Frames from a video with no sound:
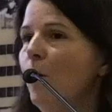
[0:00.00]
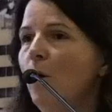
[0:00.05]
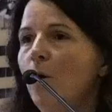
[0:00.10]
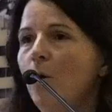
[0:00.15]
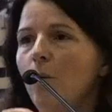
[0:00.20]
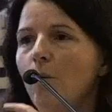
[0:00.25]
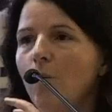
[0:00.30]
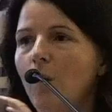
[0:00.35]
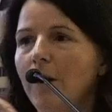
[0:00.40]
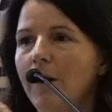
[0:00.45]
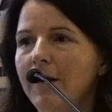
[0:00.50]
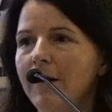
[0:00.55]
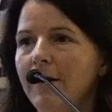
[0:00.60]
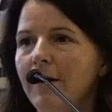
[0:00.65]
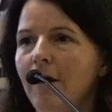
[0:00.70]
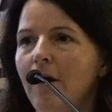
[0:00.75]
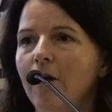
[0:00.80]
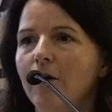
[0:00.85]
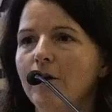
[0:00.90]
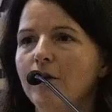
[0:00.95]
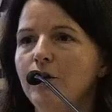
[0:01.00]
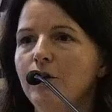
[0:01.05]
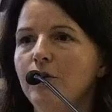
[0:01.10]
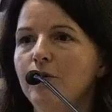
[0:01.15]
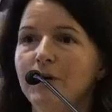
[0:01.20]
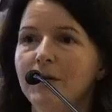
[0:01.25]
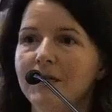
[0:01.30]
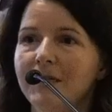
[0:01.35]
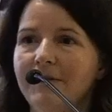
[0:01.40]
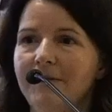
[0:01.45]
what are new
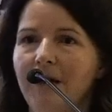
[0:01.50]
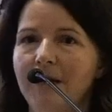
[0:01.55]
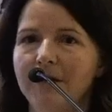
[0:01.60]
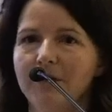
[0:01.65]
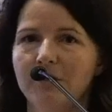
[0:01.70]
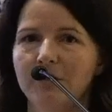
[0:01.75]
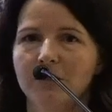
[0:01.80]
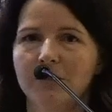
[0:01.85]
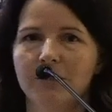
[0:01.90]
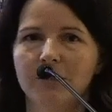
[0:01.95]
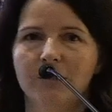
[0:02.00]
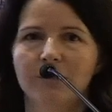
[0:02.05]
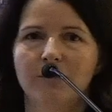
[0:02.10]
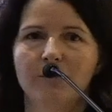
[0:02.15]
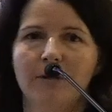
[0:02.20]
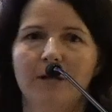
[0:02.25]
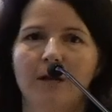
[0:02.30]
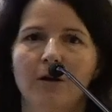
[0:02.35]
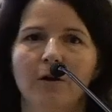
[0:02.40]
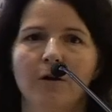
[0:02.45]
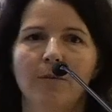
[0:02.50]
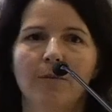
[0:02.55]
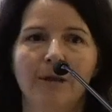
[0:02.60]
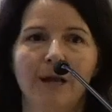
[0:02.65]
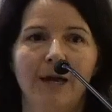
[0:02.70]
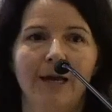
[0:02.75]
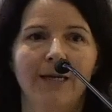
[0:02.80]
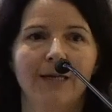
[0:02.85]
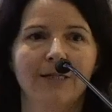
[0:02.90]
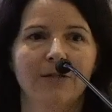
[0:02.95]
risk factors that are
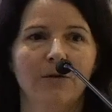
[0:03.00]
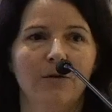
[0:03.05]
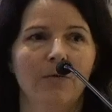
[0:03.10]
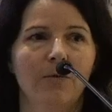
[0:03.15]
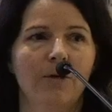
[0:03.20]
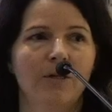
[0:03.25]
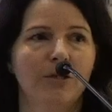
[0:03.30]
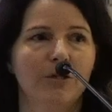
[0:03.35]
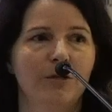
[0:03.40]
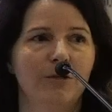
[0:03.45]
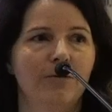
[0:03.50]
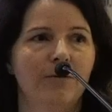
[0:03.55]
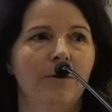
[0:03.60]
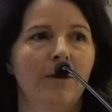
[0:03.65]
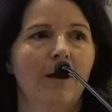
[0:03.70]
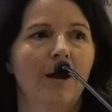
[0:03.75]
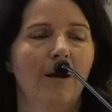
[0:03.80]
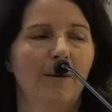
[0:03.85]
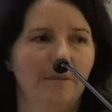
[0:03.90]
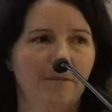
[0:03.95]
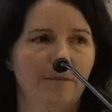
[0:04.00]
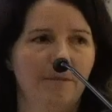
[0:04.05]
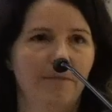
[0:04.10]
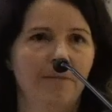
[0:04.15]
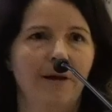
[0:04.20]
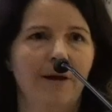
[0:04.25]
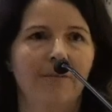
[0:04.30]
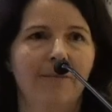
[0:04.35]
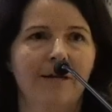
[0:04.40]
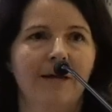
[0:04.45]
applying so that we should
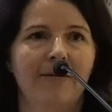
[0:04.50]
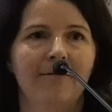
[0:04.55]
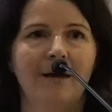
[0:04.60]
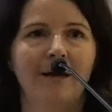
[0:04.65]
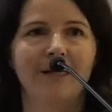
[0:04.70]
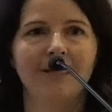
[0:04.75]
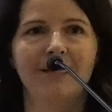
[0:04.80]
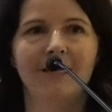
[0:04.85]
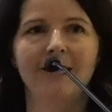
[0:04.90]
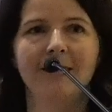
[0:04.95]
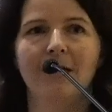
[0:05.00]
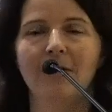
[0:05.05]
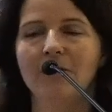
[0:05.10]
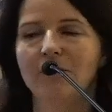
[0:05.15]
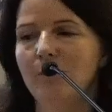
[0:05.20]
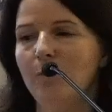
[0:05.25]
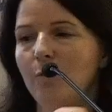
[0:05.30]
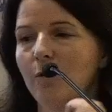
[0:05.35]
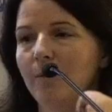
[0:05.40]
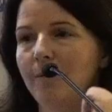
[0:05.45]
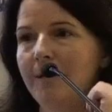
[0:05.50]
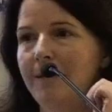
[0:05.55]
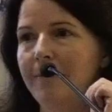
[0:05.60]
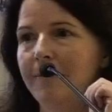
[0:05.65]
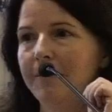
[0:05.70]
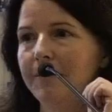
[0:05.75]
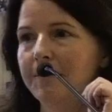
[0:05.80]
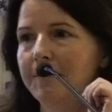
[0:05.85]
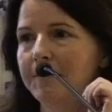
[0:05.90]
get vaccines out to more people.